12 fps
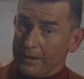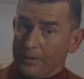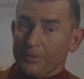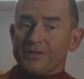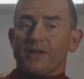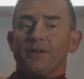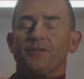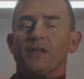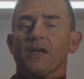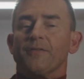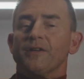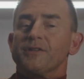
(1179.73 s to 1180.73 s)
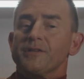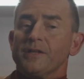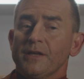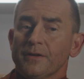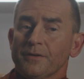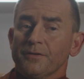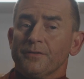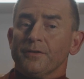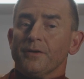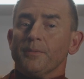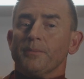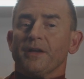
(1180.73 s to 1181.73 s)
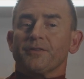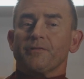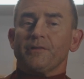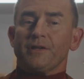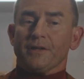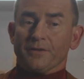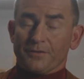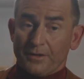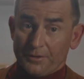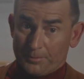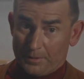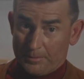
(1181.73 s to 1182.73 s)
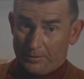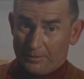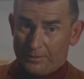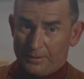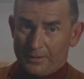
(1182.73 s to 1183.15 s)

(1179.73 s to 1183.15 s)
in which case they have engineers masquerading as salespeople.